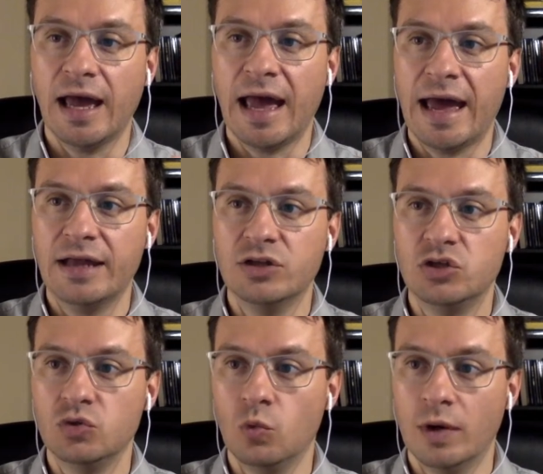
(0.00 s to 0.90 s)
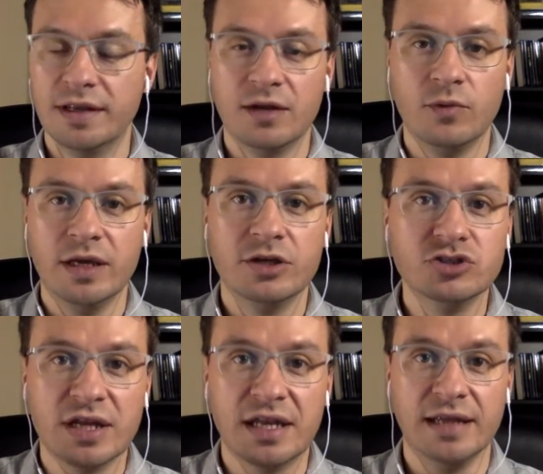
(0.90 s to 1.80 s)
and once a week you
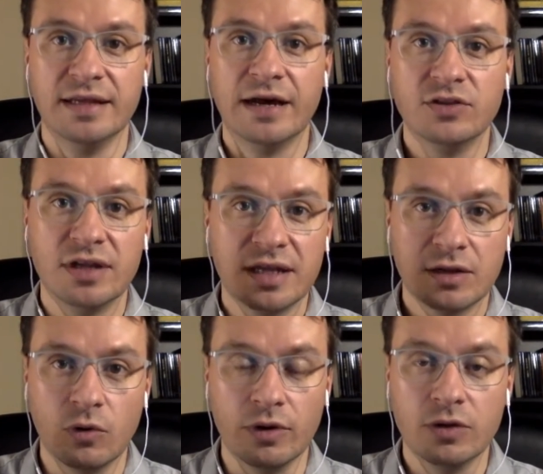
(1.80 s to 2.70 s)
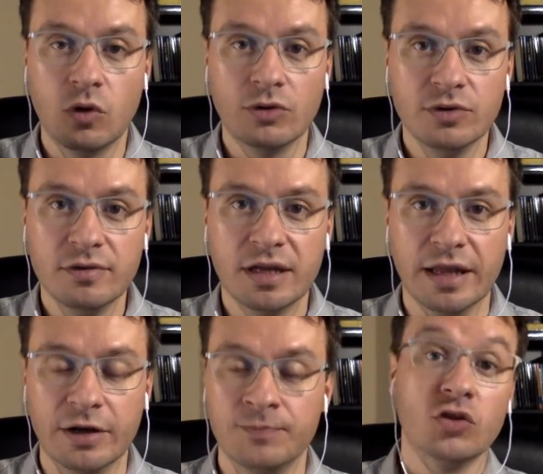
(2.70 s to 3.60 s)
just send out this quote unquote
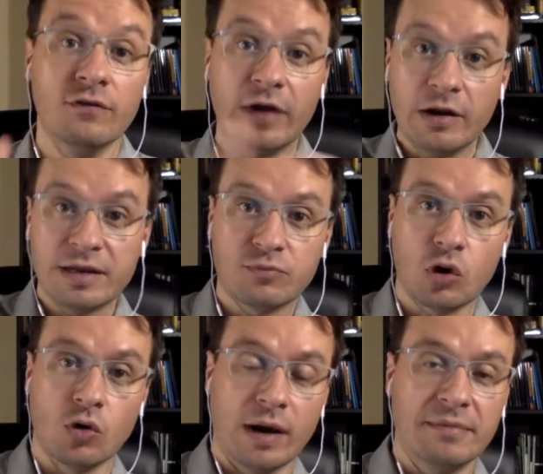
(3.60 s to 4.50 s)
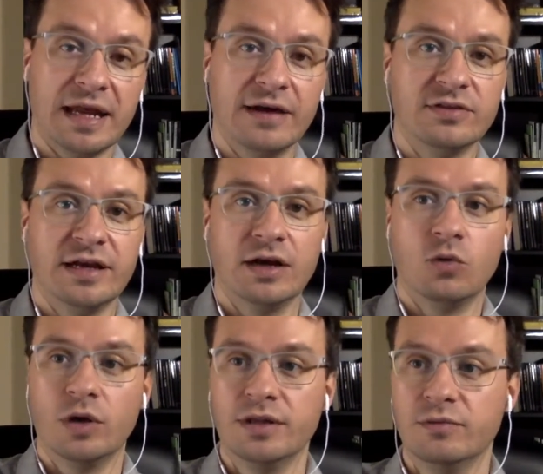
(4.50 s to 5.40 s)
newsletter there are various programs out there
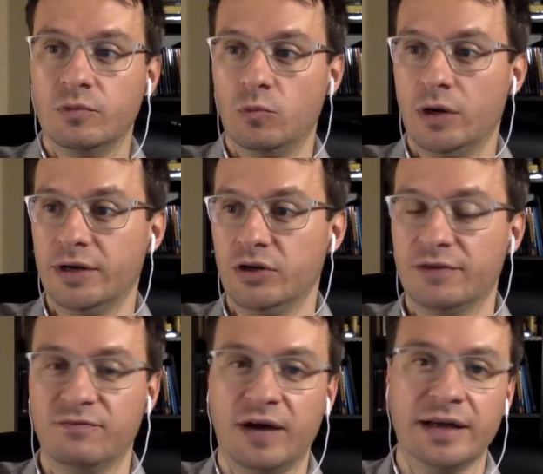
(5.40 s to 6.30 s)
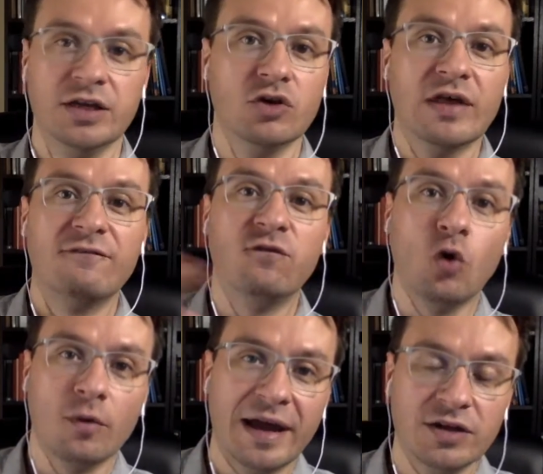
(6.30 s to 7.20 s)
where where you can find you know that
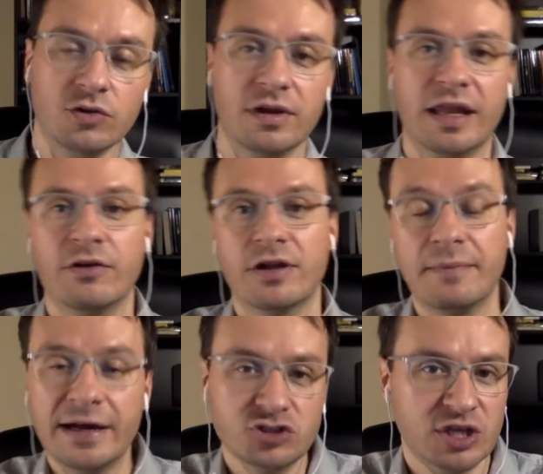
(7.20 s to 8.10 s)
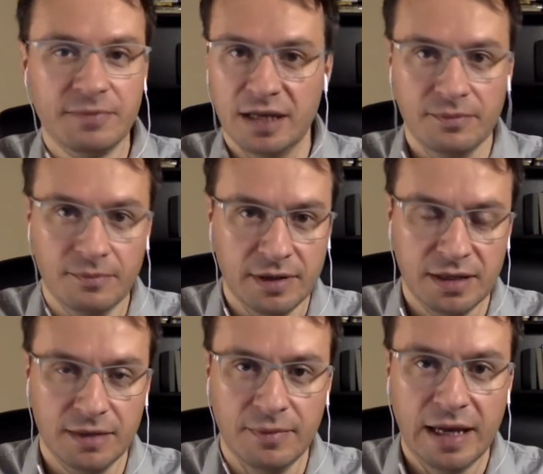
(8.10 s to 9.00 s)
format newsletters mailchimp is the,
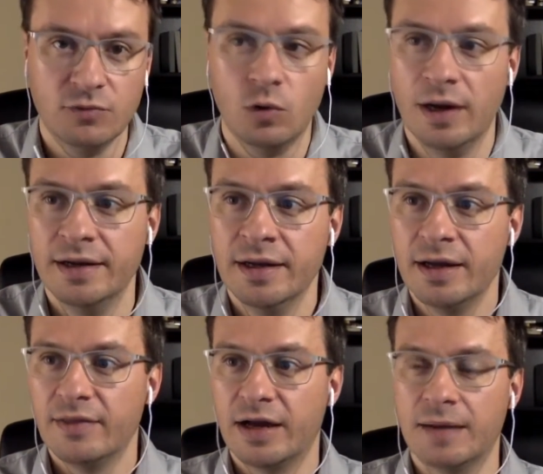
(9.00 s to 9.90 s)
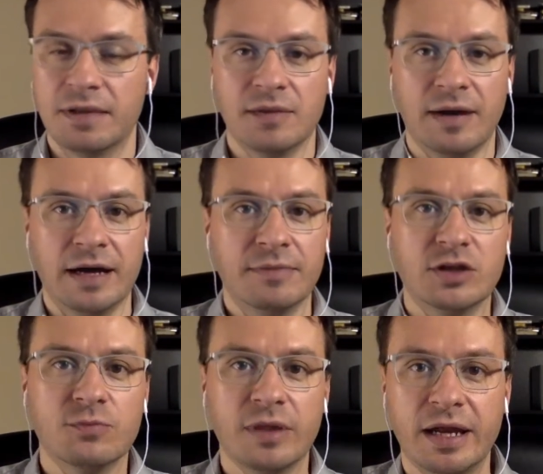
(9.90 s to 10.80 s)
is the main one that comes to mind but
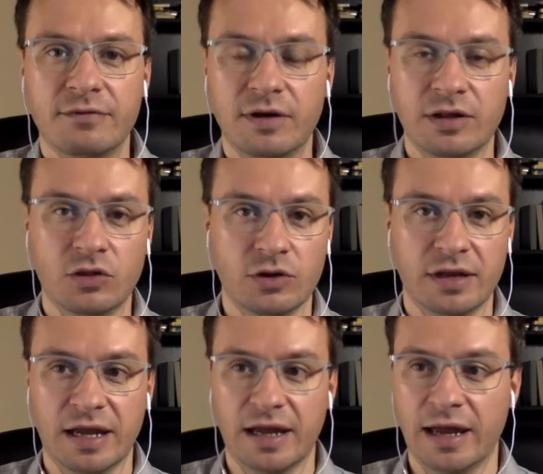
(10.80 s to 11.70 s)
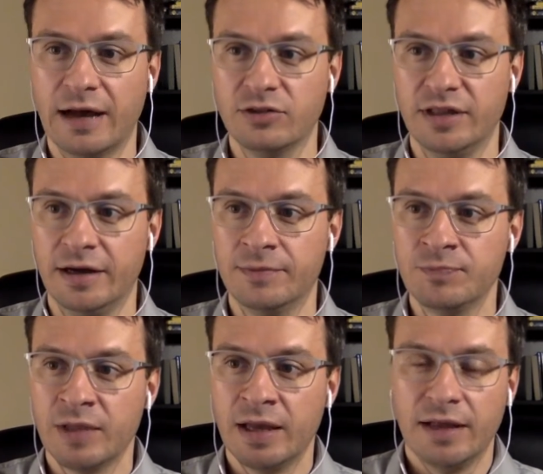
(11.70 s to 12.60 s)
there are plenty of others out there
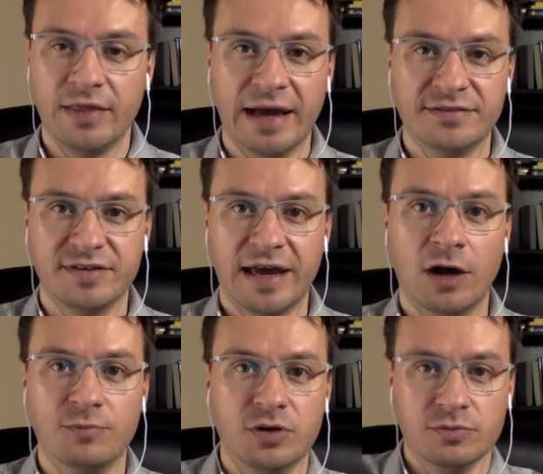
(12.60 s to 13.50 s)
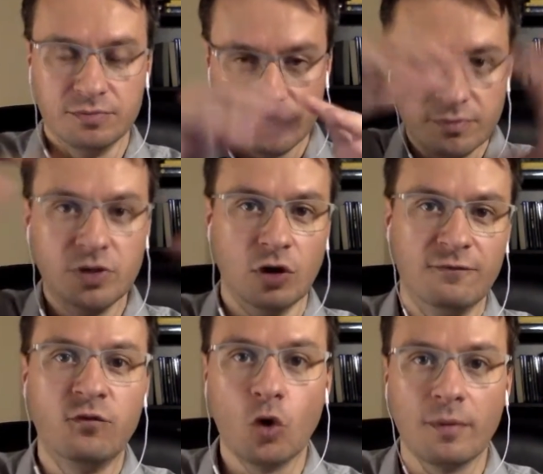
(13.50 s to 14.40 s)
that help you you know
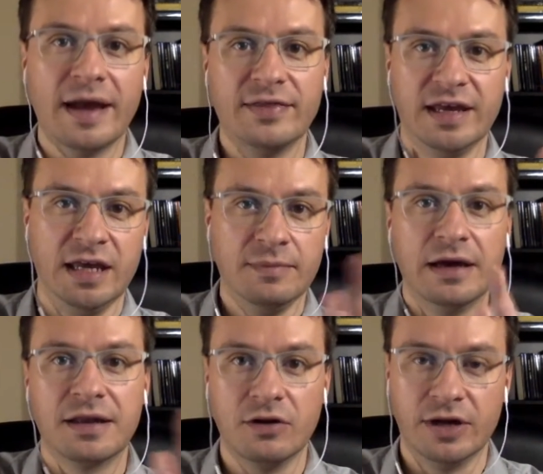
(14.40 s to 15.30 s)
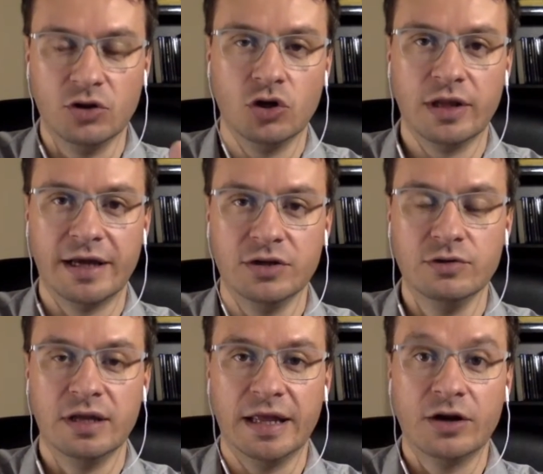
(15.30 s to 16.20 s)
format the email so it can look like a
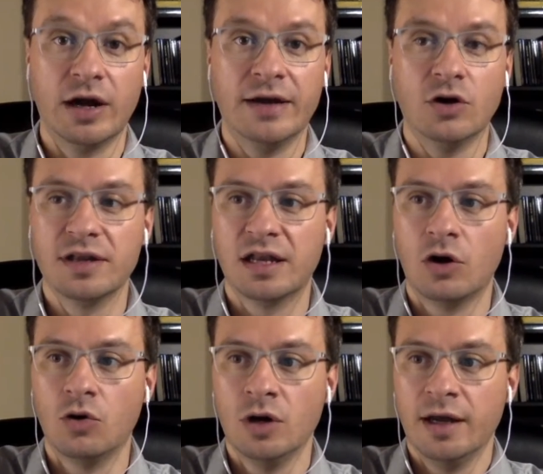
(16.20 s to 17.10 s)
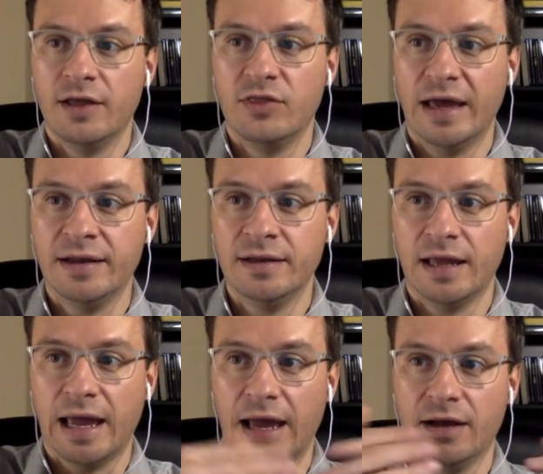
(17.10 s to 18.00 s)
newsletter and also then
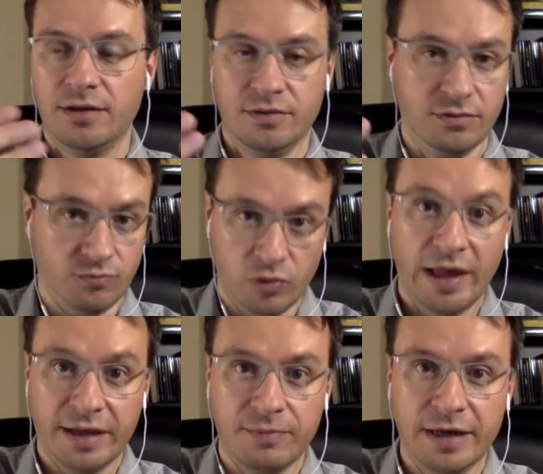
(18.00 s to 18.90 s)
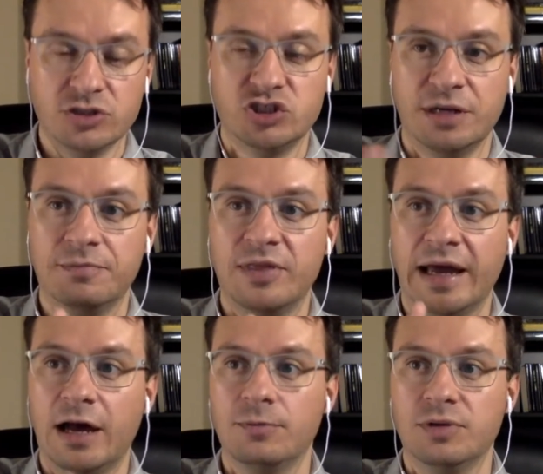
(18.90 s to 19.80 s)
like MailChimp, they
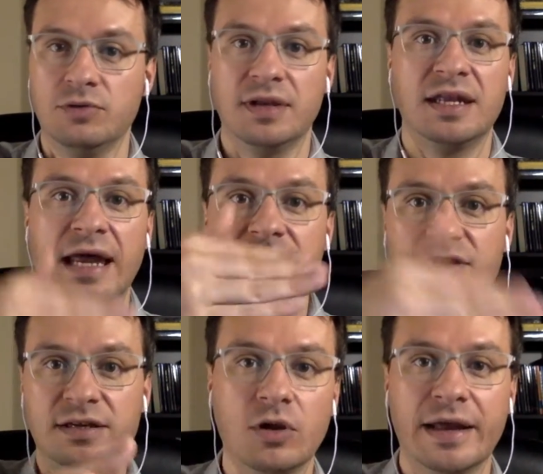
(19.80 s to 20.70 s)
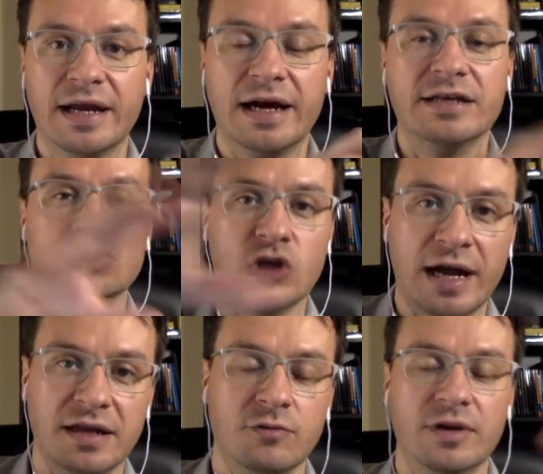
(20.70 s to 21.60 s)
help you send it and it kind of
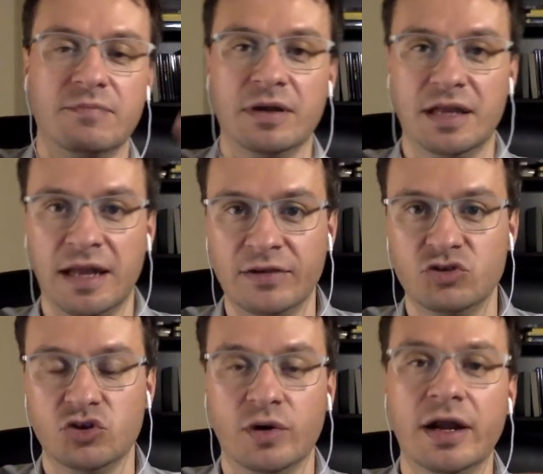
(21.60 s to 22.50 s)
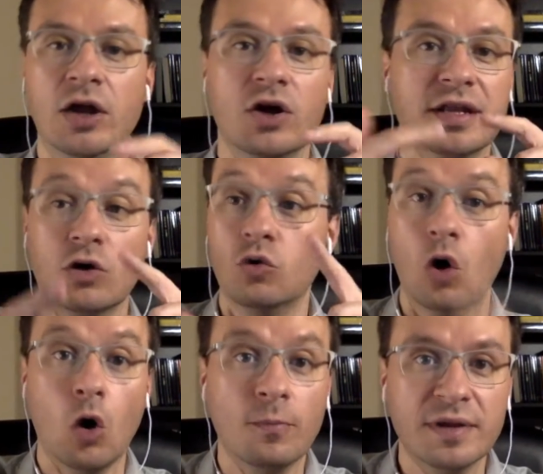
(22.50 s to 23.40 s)
tracks who it's been sent to and, and also who
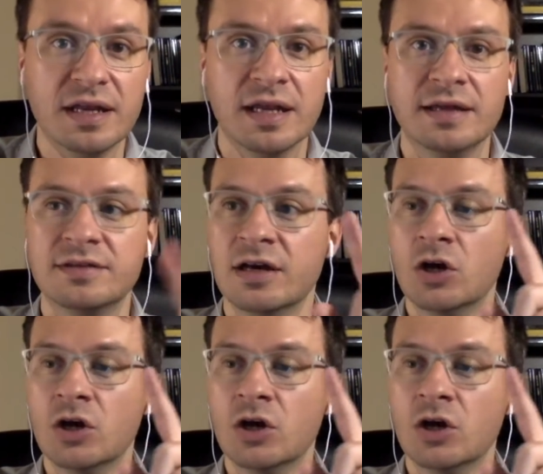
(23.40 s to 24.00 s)
opens it,